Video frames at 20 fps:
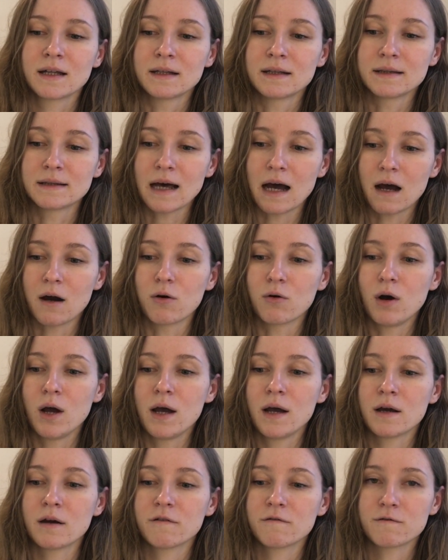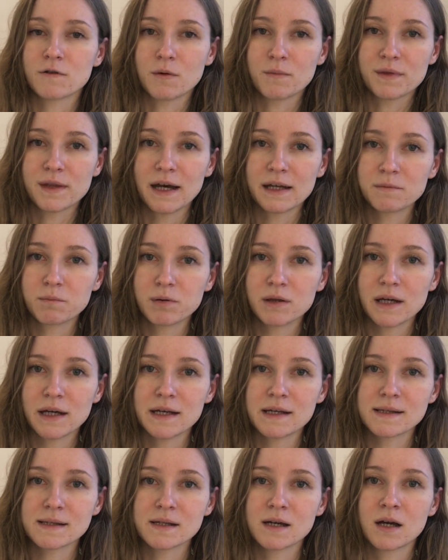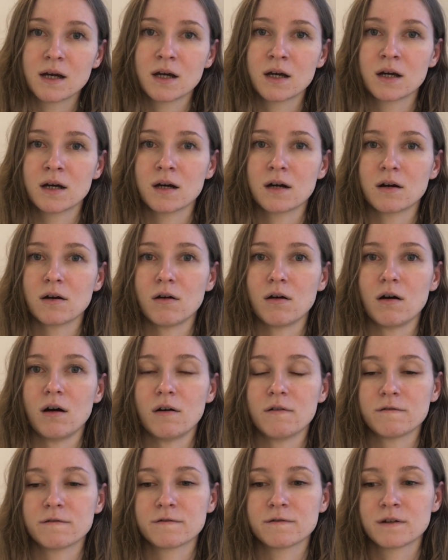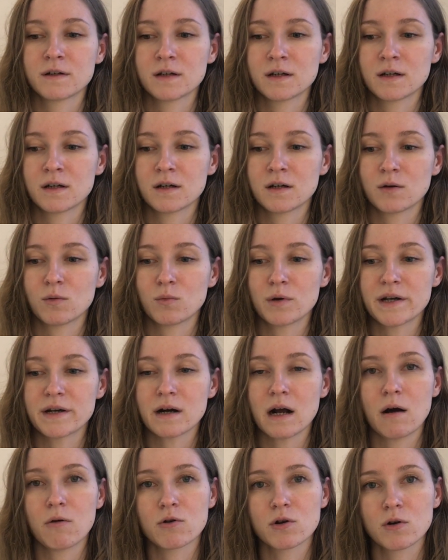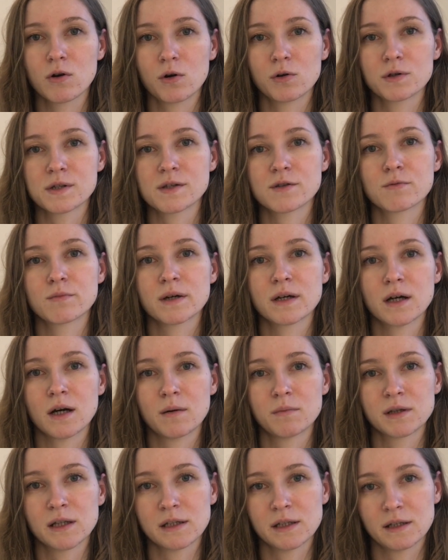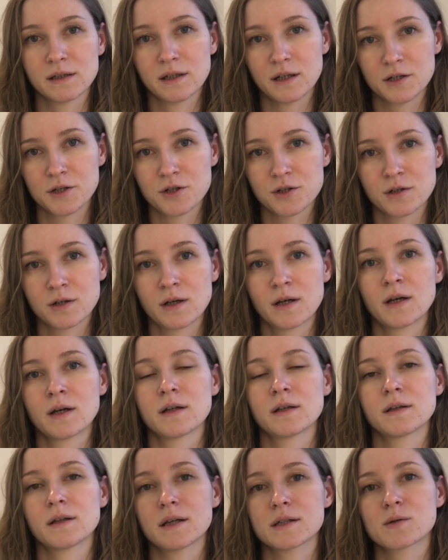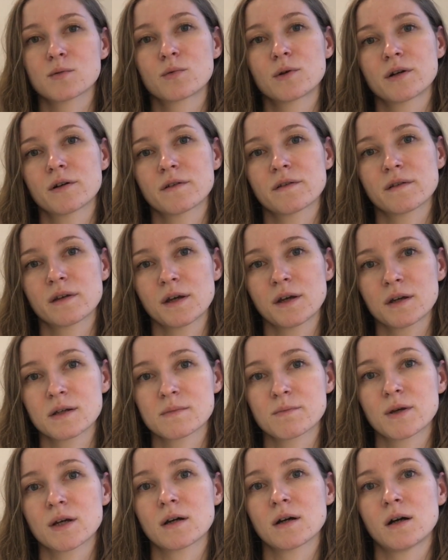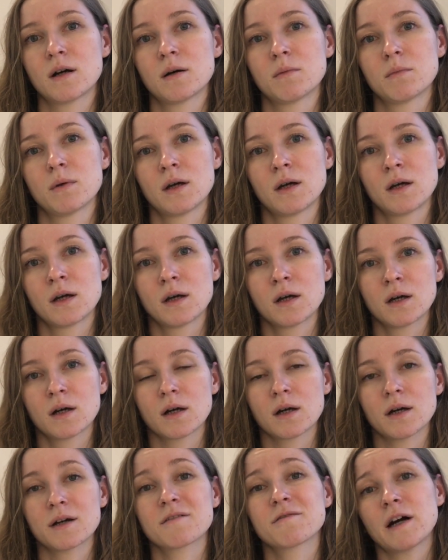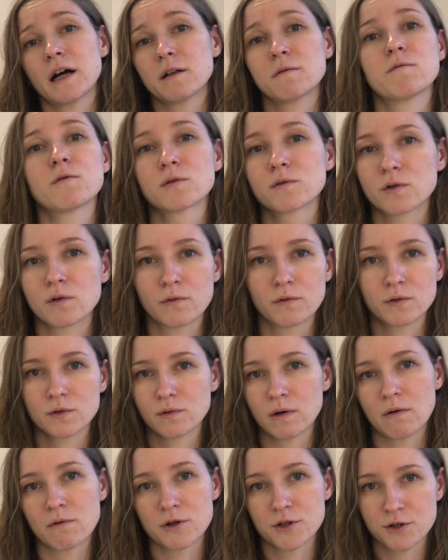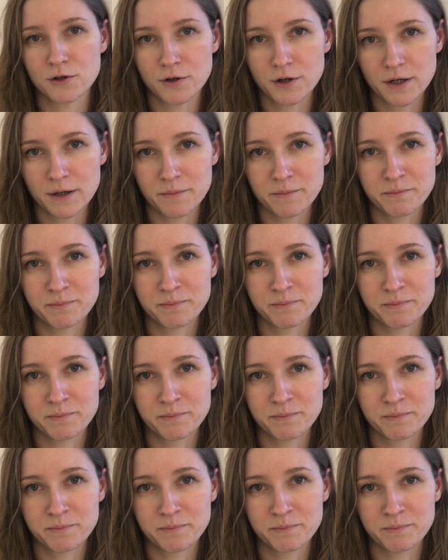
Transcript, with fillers: Now from that place of where our goal is to become non-attached, that's where things become kind of helpful to, to our journey.